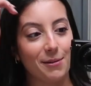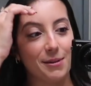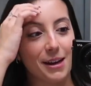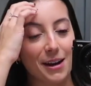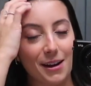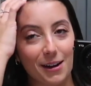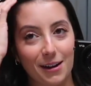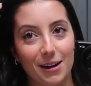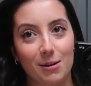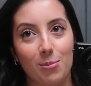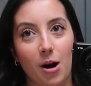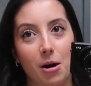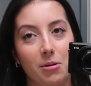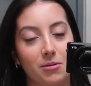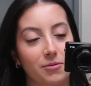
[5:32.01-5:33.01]
We had our
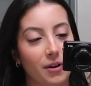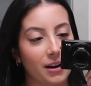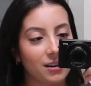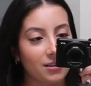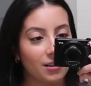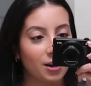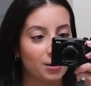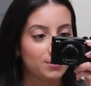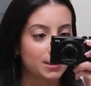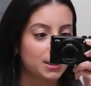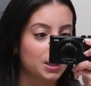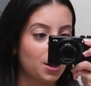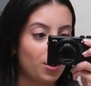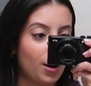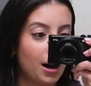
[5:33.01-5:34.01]
apartment fire alarm
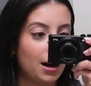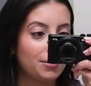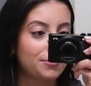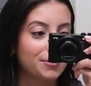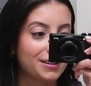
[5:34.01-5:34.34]
just go off